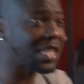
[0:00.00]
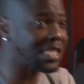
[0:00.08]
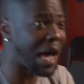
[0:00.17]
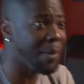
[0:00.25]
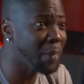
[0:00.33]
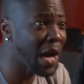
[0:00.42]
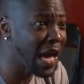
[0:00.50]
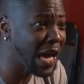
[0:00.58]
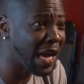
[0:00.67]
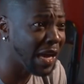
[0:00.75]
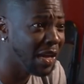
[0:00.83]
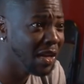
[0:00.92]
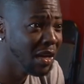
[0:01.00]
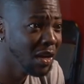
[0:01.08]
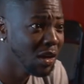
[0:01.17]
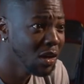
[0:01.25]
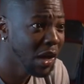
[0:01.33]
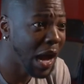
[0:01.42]
does that mean?
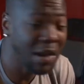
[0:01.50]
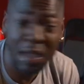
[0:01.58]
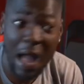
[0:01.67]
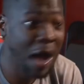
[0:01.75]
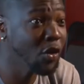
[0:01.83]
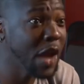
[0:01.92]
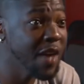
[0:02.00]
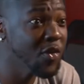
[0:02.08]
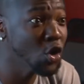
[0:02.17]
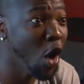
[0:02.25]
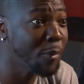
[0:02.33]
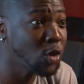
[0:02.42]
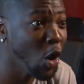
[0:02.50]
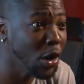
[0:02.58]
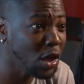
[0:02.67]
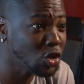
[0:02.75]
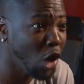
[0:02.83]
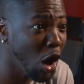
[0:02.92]
How, how do they even know I'm throwing
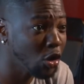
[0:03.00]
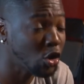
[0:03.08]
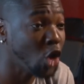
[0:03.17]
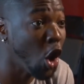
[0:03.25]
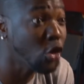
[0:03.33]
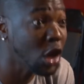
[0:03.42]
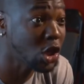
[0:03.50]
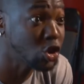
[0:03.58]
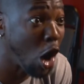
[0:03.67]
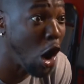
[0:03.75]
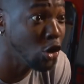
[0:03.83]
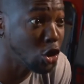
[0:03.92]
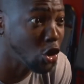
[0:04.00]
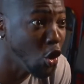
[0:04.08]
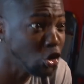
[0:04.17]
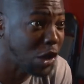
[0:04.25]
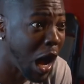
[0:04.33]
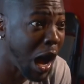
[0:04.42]
the controller? Throw the controller
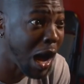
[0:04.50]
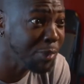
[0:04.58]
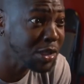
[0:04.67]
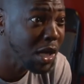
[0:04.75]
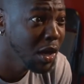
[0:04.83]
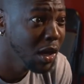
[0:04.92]
two times?